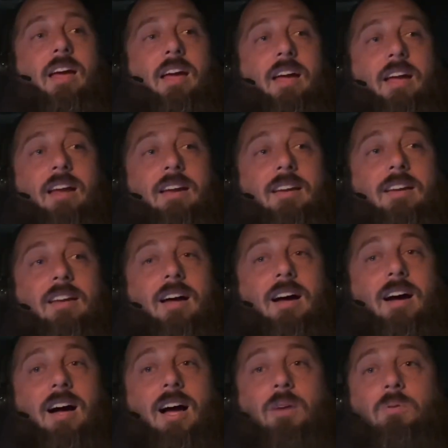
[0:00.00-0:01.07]
And
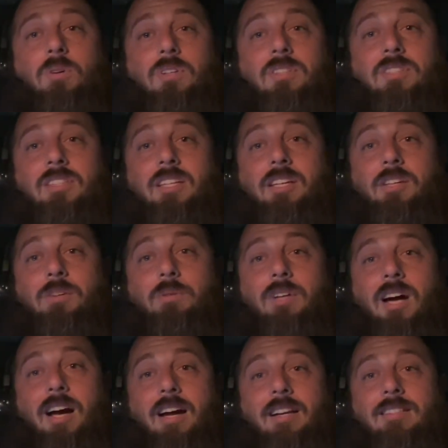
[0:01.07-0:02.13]
I will see you
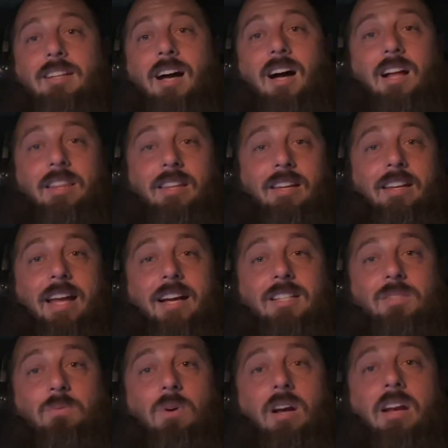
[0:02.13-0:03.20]
guys on the
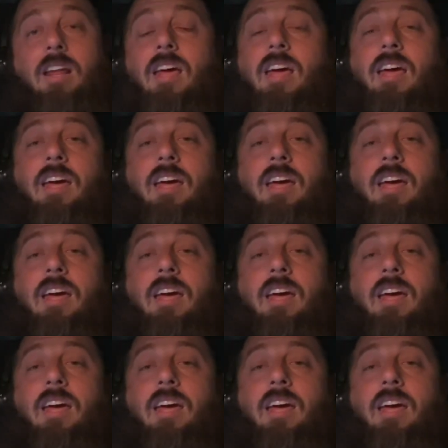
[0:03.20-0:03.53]
next one.